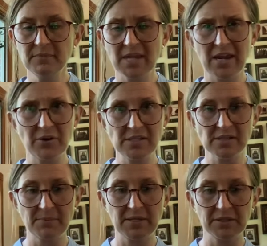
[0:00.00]
Harry's
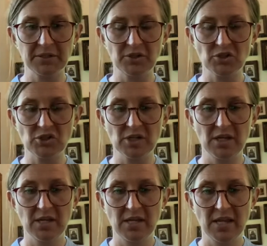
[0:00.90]
stomach lurched.
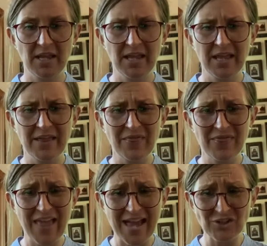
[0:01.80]

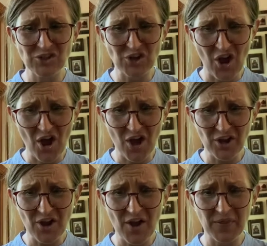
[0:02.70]
That dog
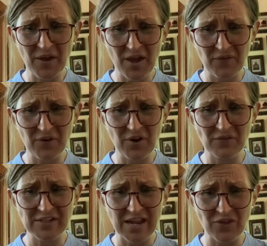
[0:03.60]
on the cover of
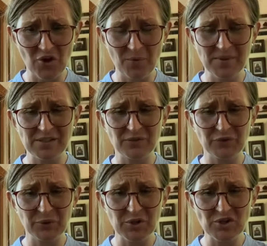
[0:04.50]
Death Omens and
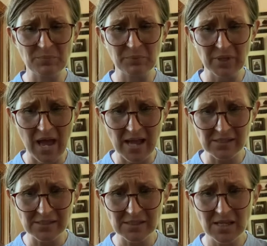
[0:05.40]
Flourish and
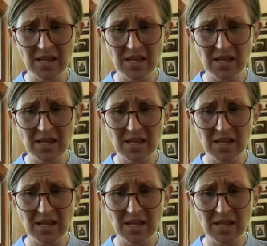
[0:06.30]
Blotts,